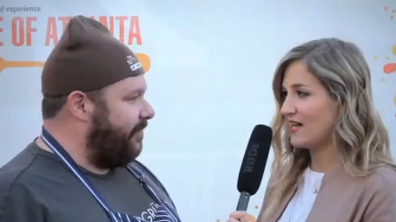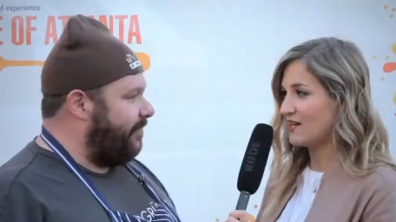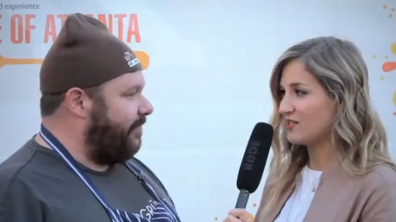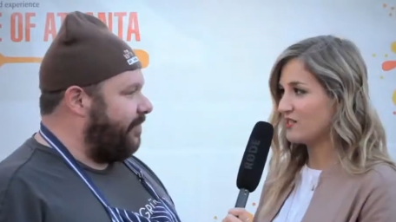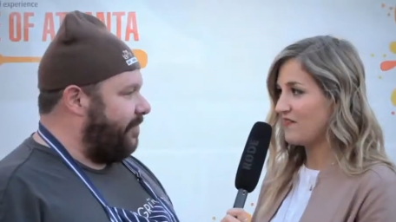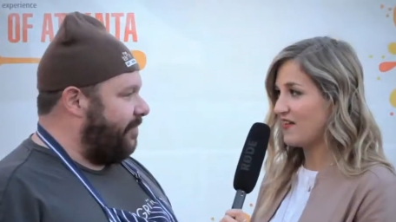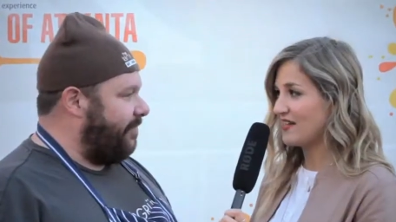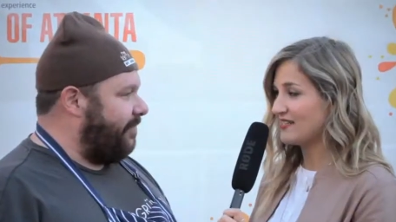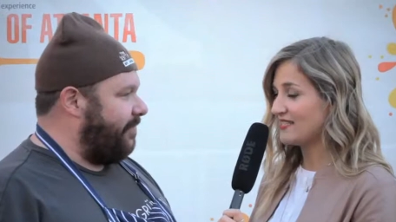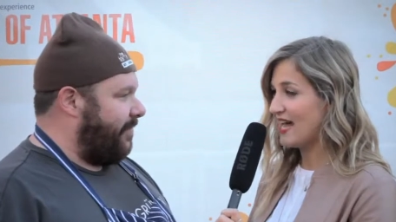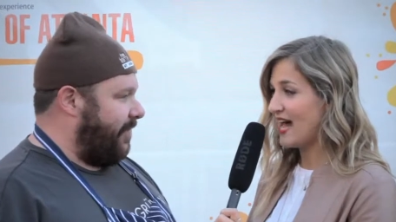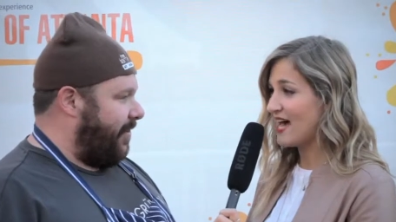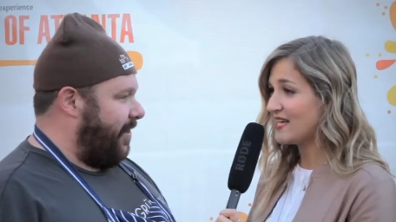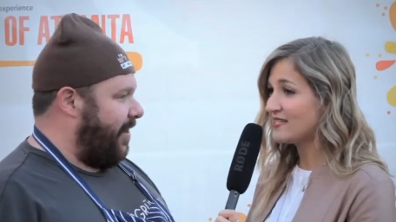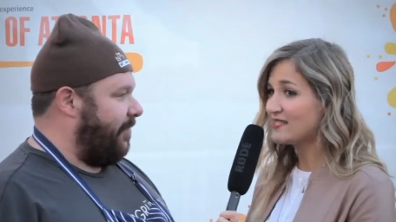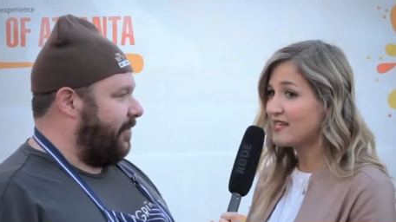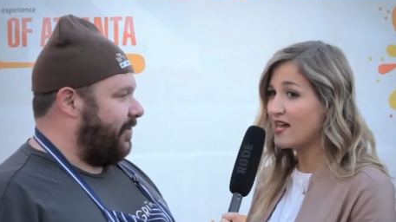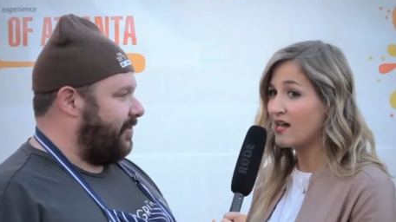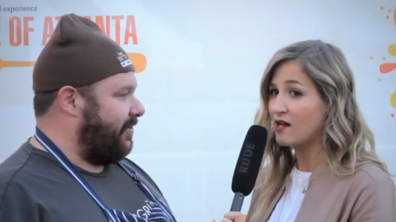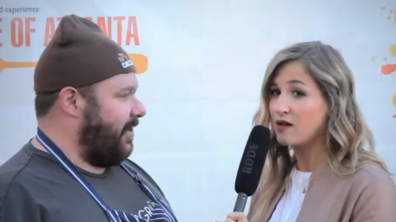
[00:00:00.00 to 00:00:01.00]
Speaker 1: sounds
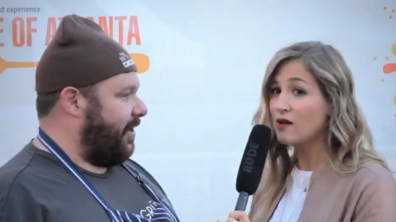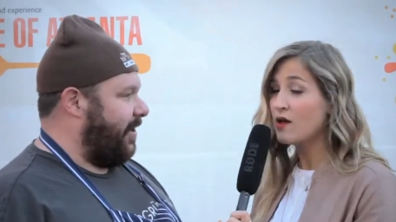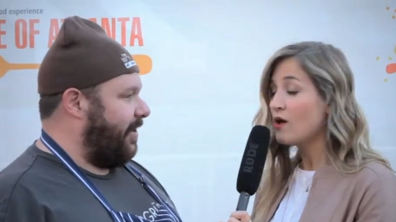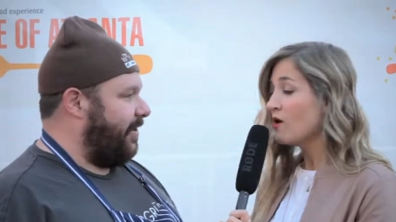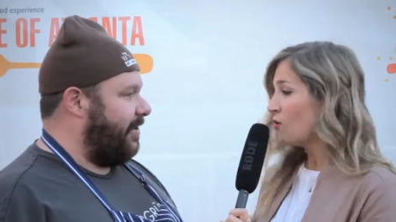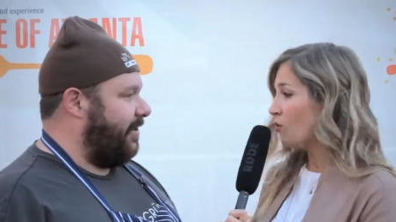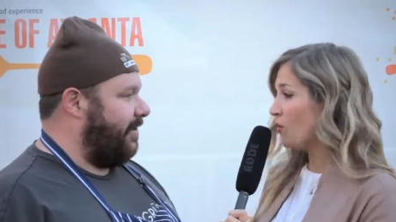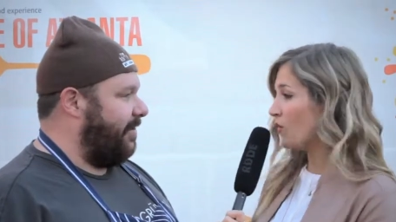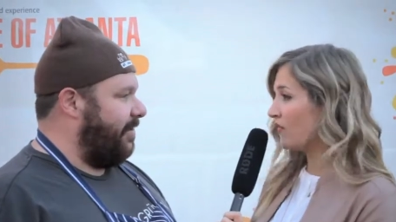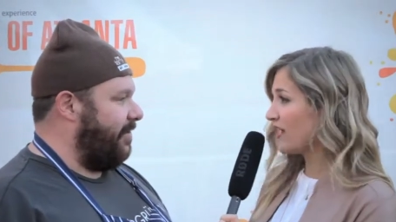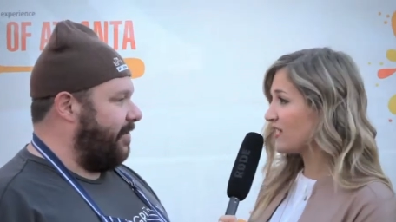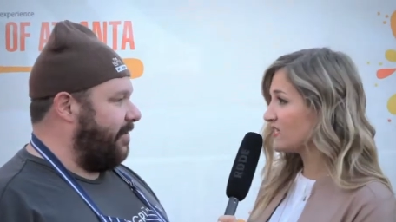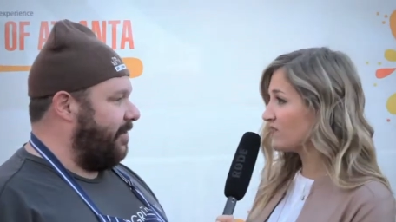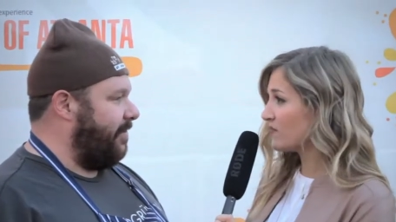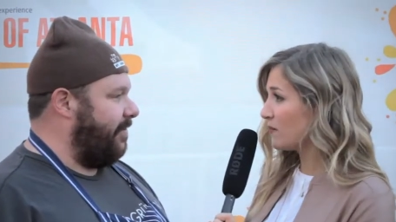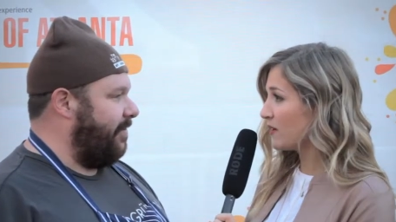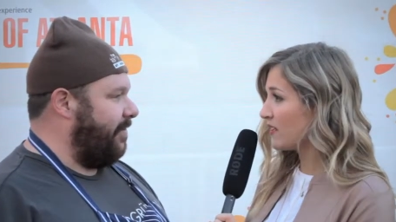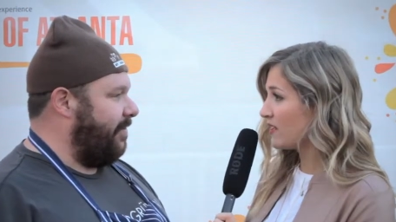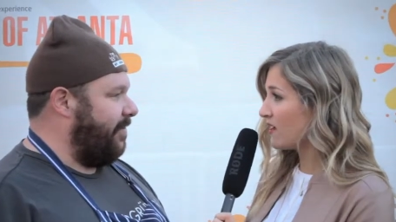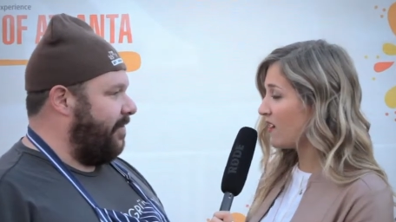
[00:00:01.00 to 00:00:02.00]
fantastic. Yeah, well, thanks for
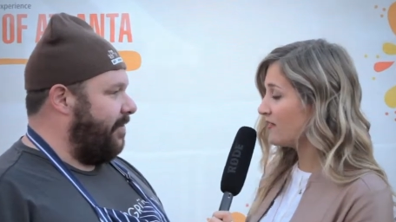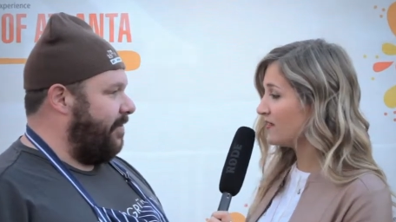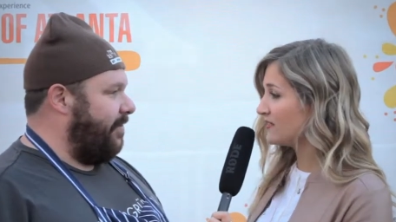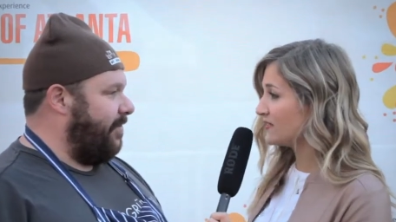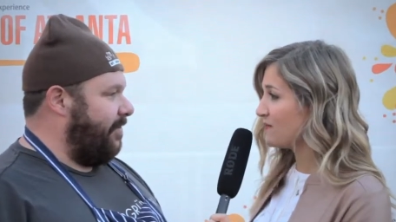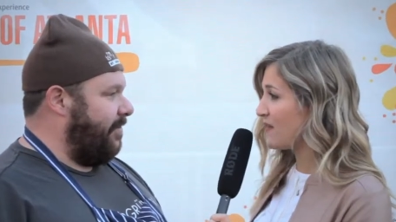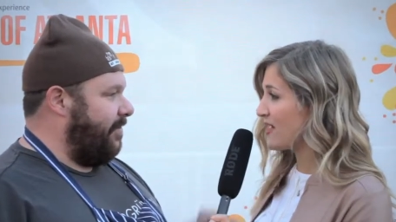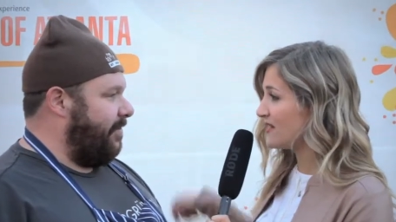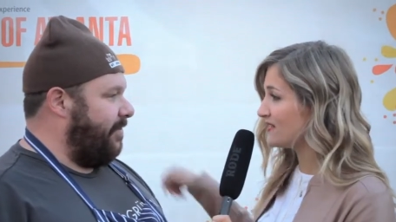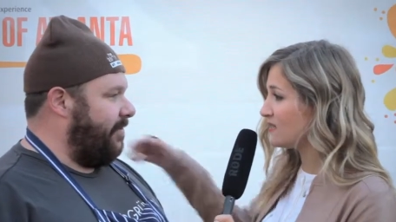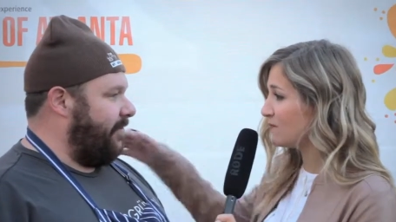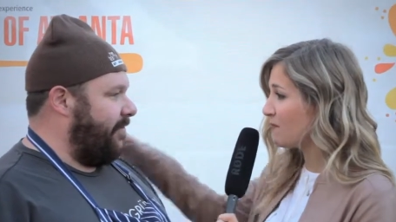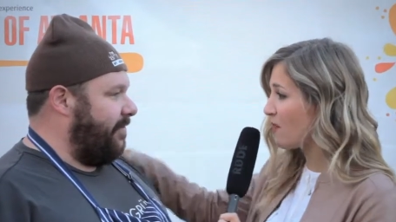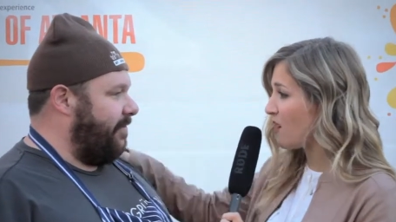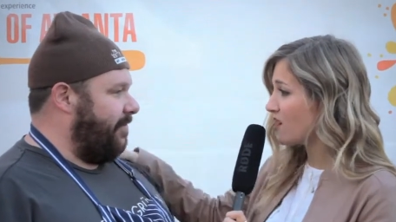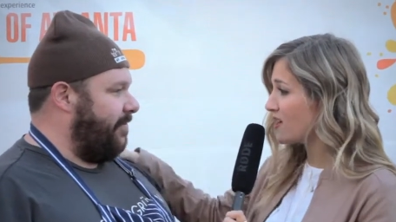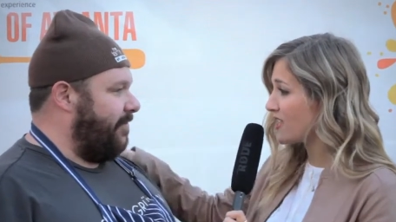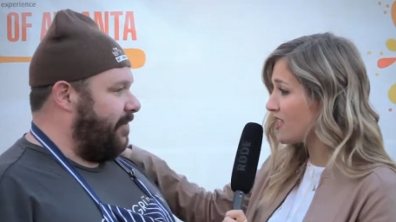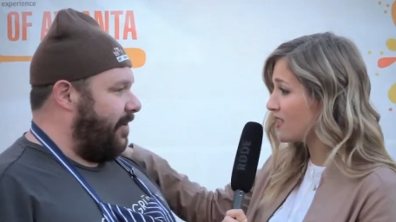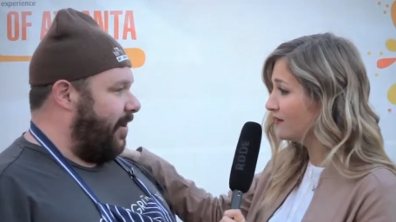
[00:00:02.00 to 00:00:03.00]
putting on this amazing
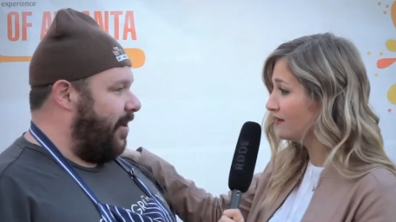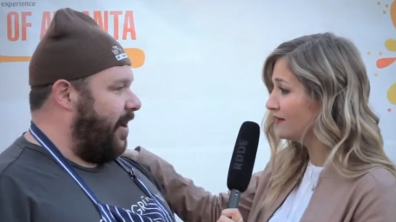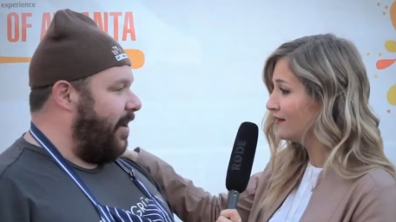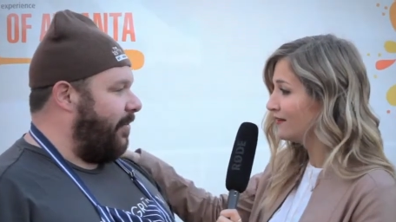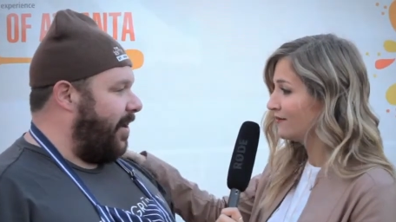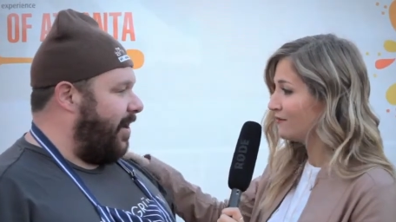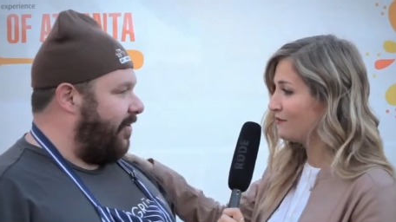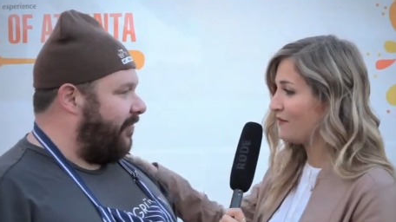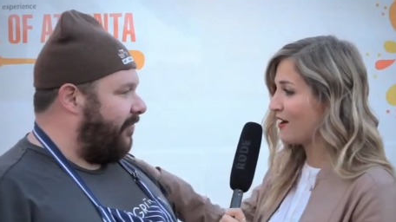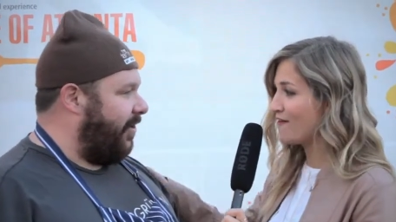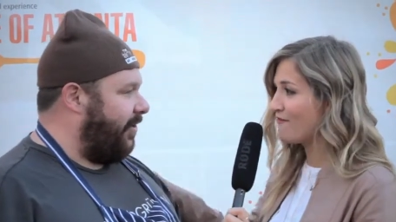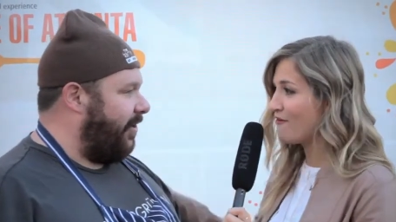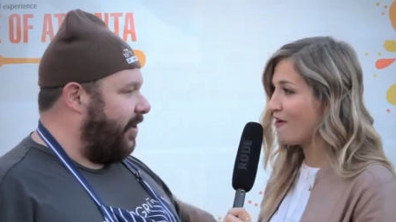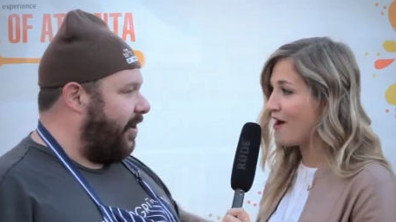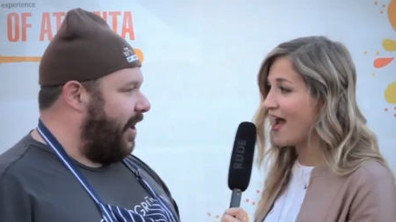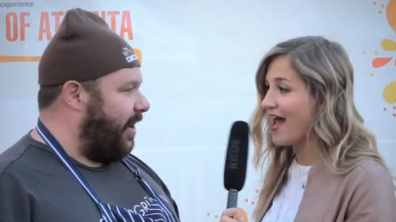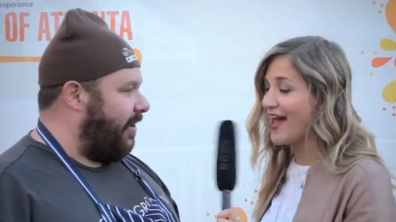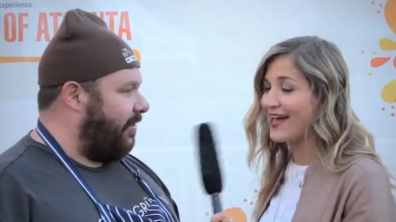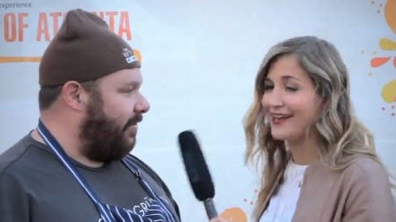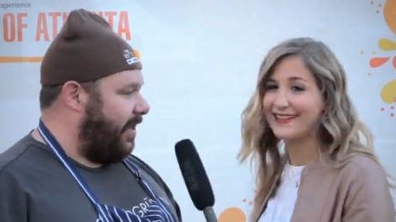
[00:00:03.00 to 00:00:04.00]
party. All right, we'll have Ready fun for
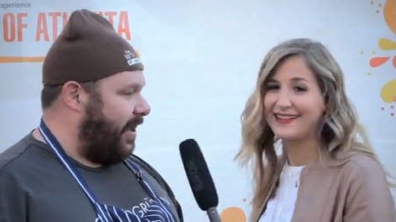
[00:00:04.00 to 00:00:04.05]
tonight. it.